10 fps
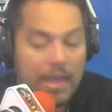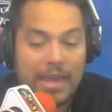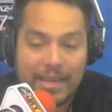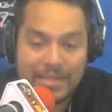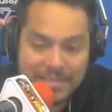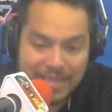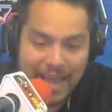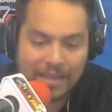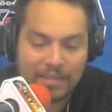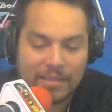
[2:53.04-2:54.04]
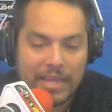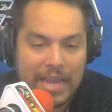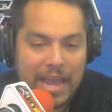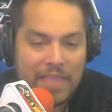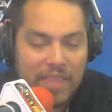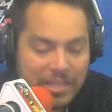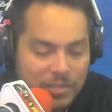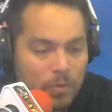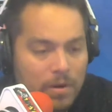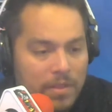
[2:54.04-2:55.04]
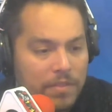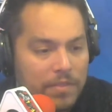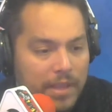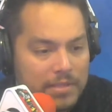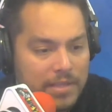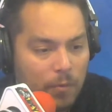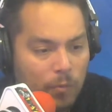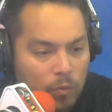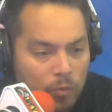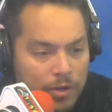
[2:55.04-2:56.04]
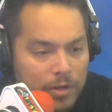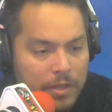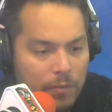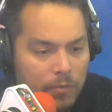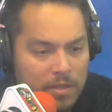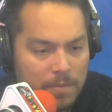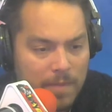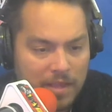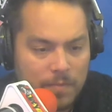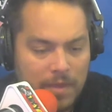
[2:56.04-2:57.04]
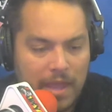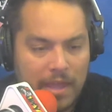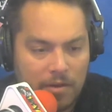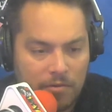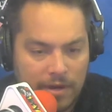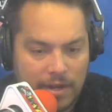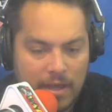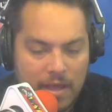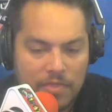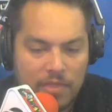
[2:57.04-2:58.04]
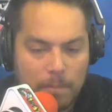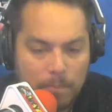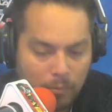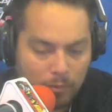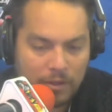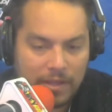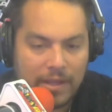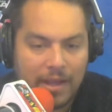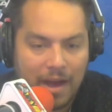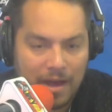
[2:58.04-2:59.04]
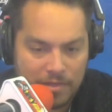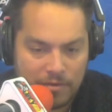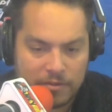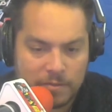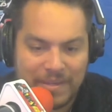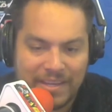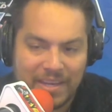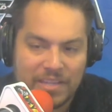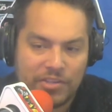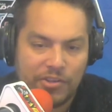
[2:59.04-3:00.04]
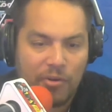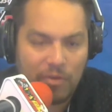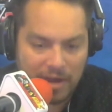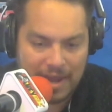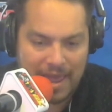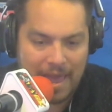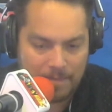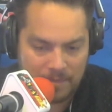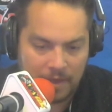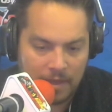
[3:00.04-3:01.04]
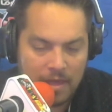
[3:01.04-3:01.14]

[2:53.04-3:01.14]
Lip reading: Exactly, and that's one of the things that really, really makes me angry. The bullying others because you're unhappy.